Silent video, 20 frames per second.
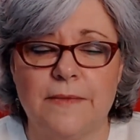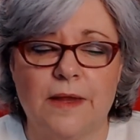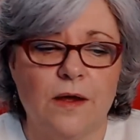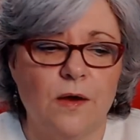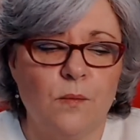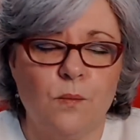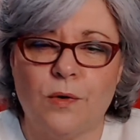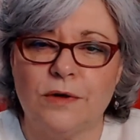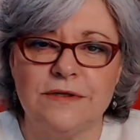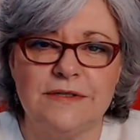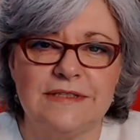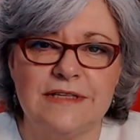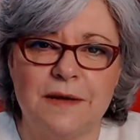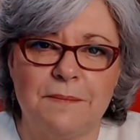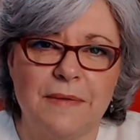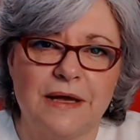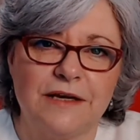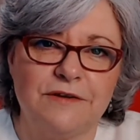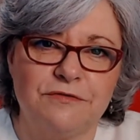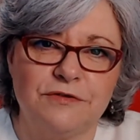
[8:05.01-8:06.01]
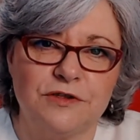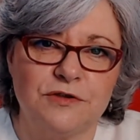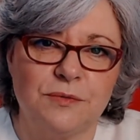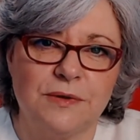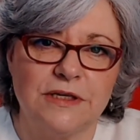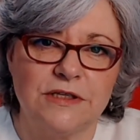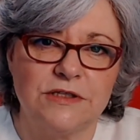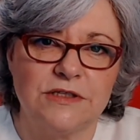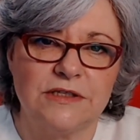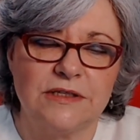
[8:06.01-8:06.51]
What does that matter for
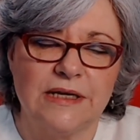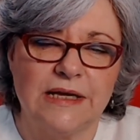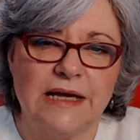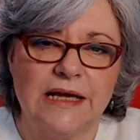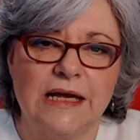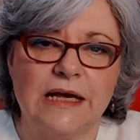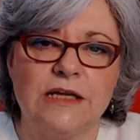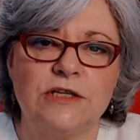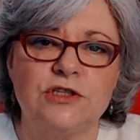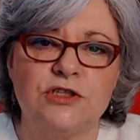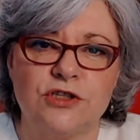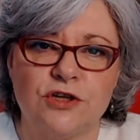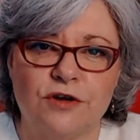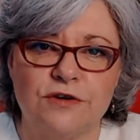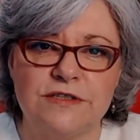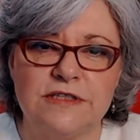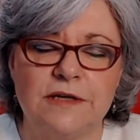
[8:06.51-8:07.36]
Twitch? It shows them